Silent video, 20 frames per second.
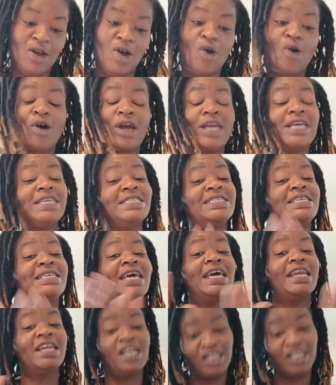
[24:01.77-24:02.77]
Or he's
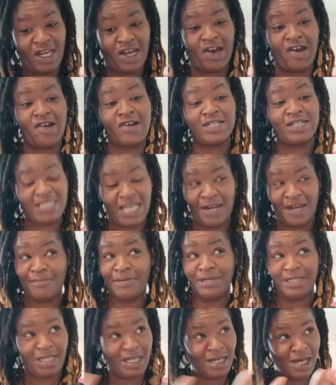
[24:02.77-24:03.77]
getting there, because 8 of
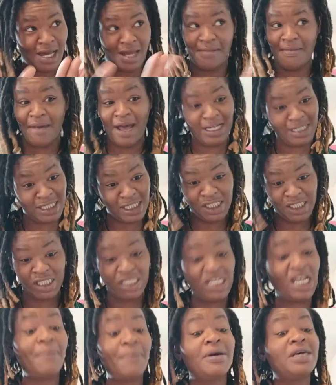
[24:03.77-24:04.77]
Pentacles, he ain't a master just
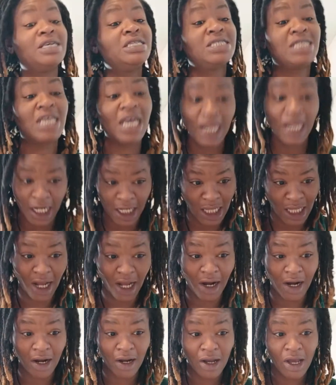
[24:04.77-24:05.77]
yet, but he's getting
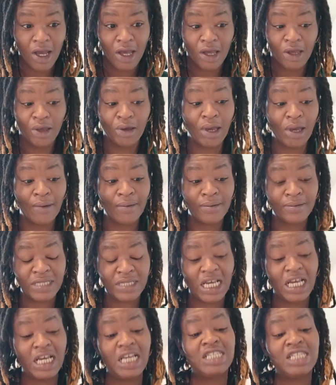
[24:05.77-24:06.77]
there. You get what I'm
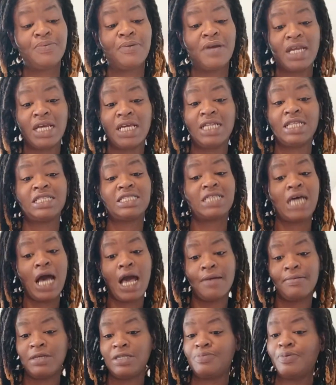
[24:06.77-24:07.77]
saying? He's putting in the time.
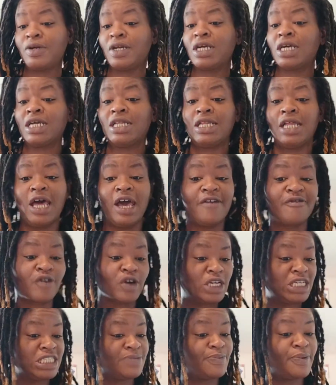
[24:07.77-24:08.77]
He's putting in the effort.
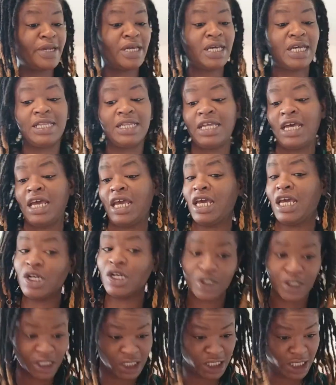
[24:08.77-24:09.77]
He's putting in the
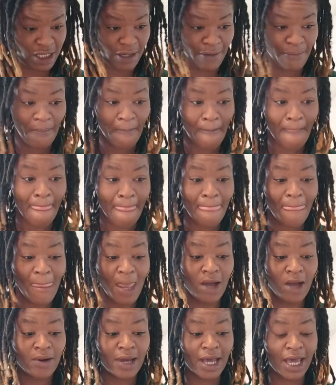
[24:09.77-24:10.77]
energy,
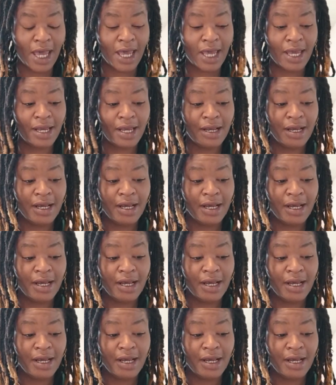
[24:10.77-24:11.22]
okay?